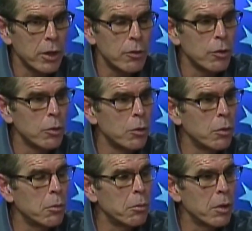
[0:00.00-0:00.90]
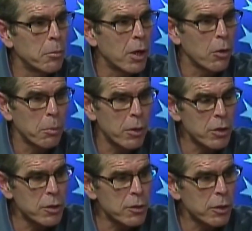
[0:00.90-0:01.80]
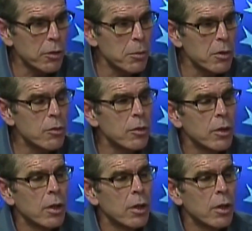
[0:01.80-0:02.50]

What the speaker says: to power purchase agreements,